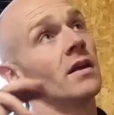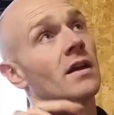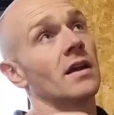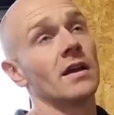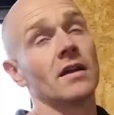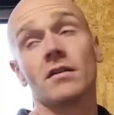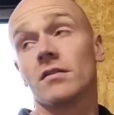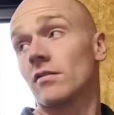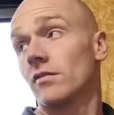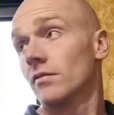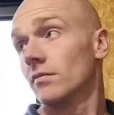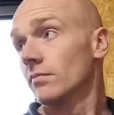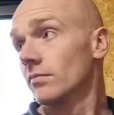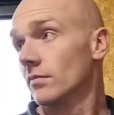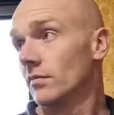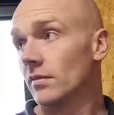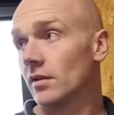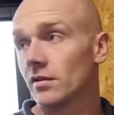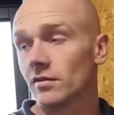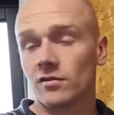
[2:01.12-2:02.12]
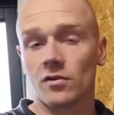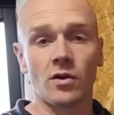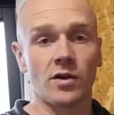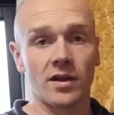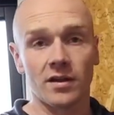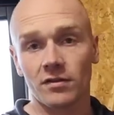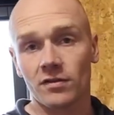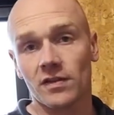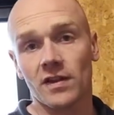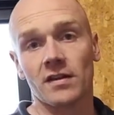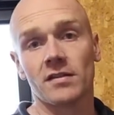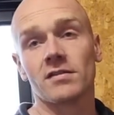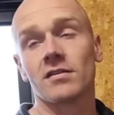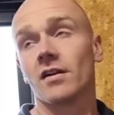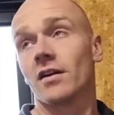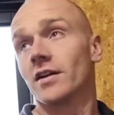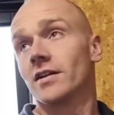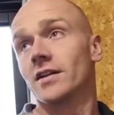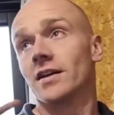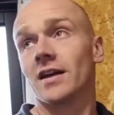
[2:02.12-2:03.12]
It's sockets this
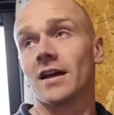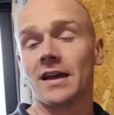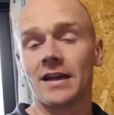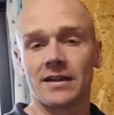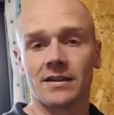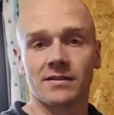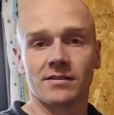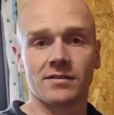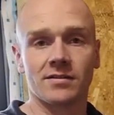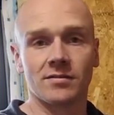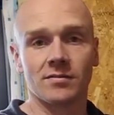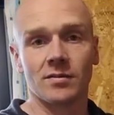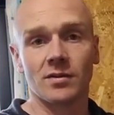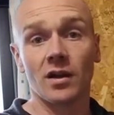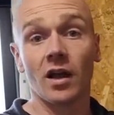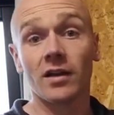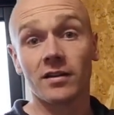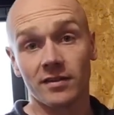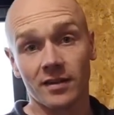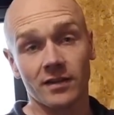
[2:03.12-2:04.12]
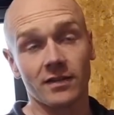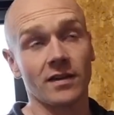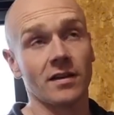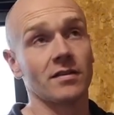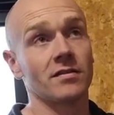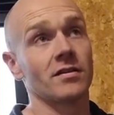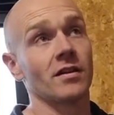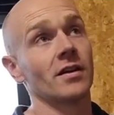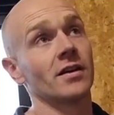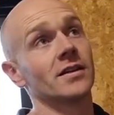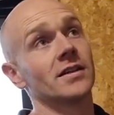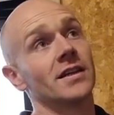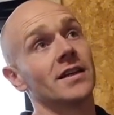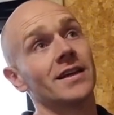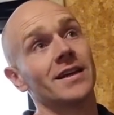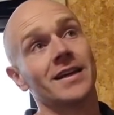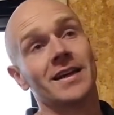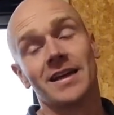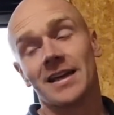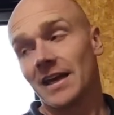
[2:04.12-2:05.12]
side and lighting this side,
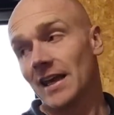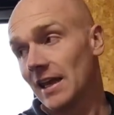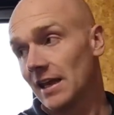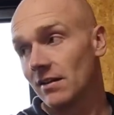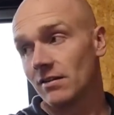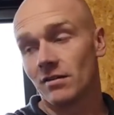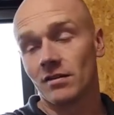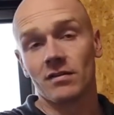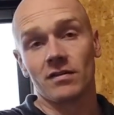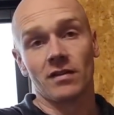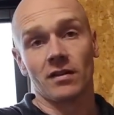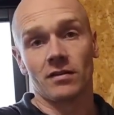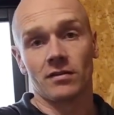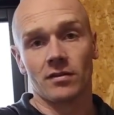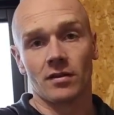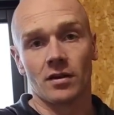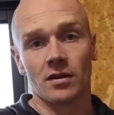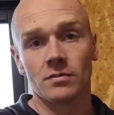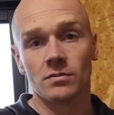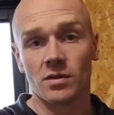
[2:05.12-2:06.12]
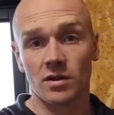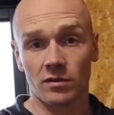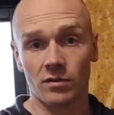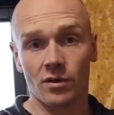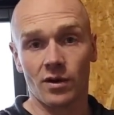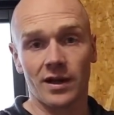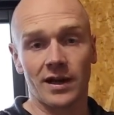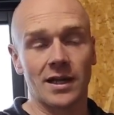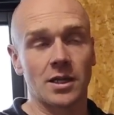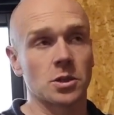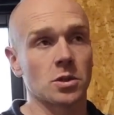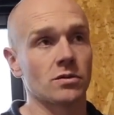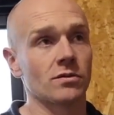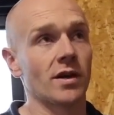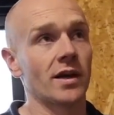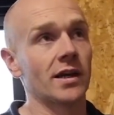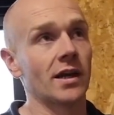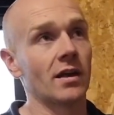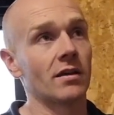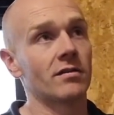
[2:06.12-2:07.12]
heaters this side, because we've got electric
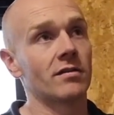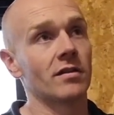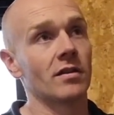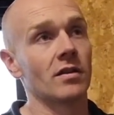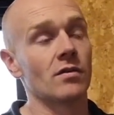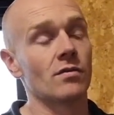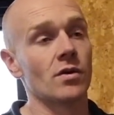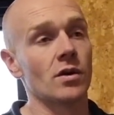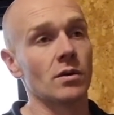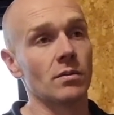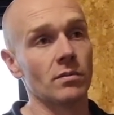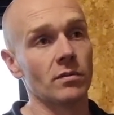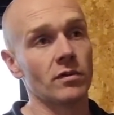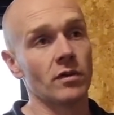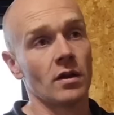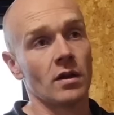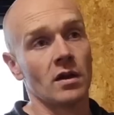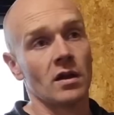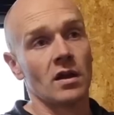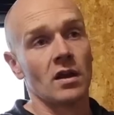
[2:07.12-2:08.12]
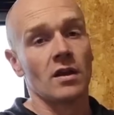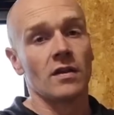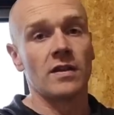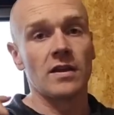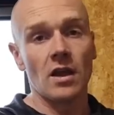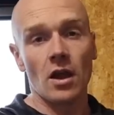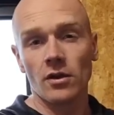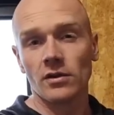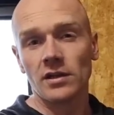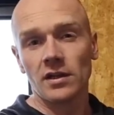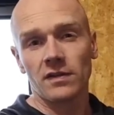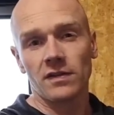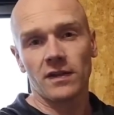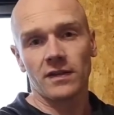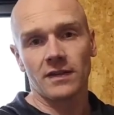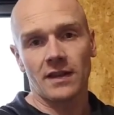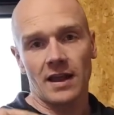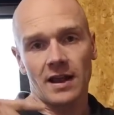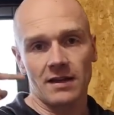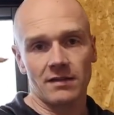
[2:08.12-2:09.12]
radiators in the rooms. The only
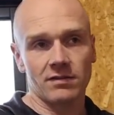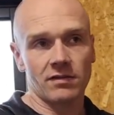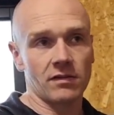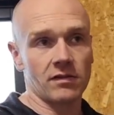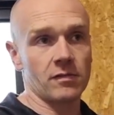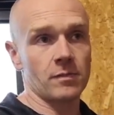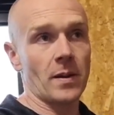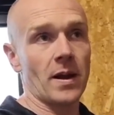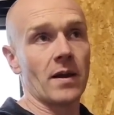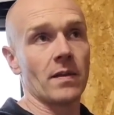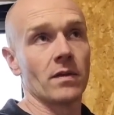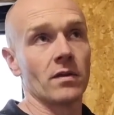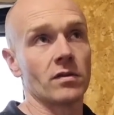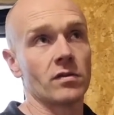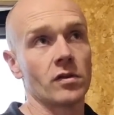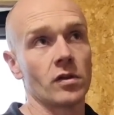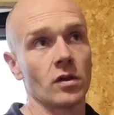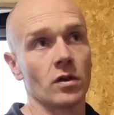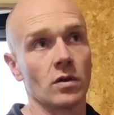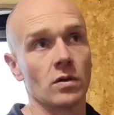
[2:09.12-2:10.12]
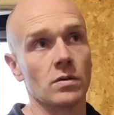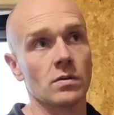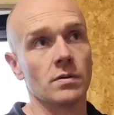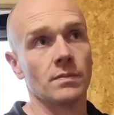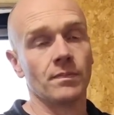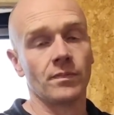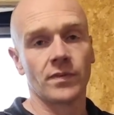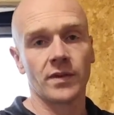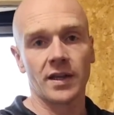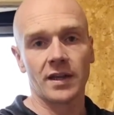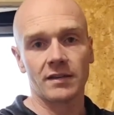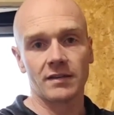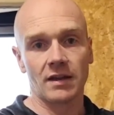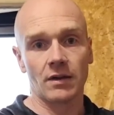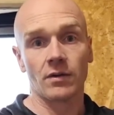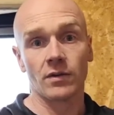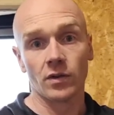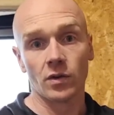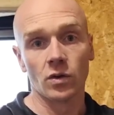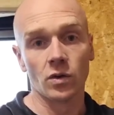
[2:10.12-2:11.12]
thing that has to span the two is
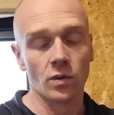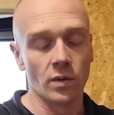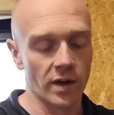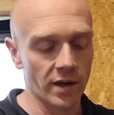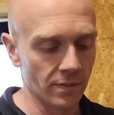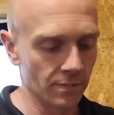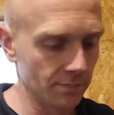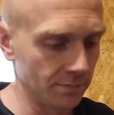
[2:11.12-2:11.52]
out in the hallway.